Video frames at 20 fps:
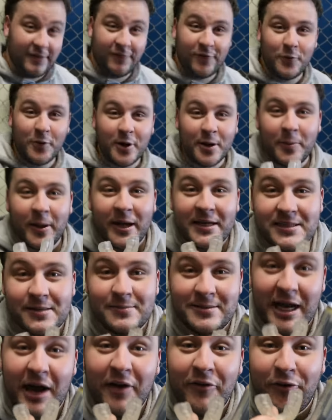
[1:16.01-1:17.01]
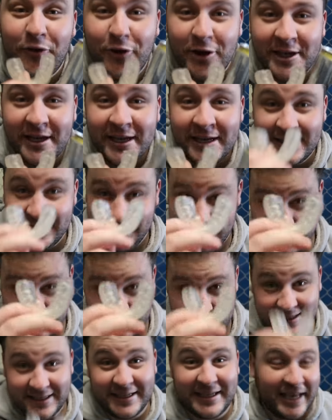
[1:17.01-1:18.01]
If you want to play some tough footy,
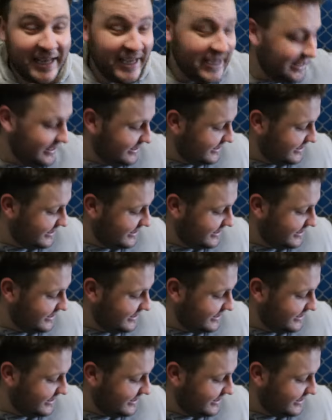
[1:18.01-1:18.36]
key.